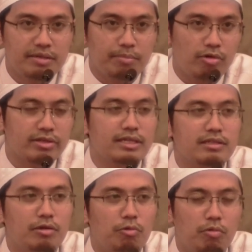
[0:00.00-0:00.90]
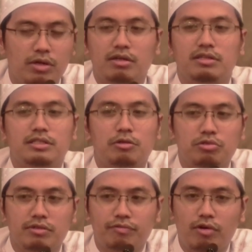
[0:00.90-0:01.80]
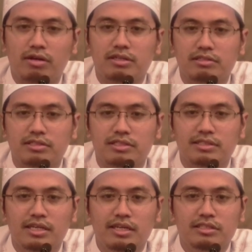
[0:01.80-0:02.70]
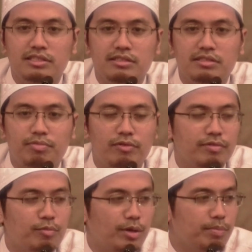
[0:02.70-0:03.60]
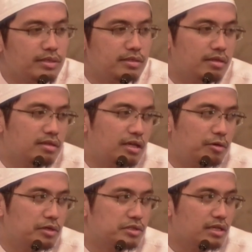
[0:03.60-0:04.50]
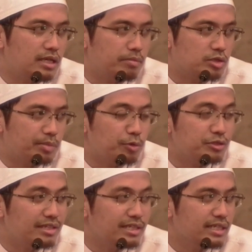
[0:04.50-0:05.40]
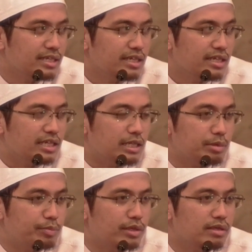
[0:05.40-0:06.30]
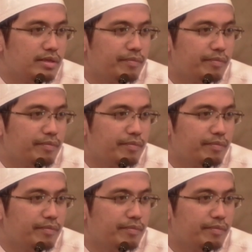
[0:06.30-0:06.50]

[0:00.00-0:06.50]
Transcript: more than one hundred thousand four hundred years since Prophet Muhammad sallallahu alaihi wasallam, supposedly uh, people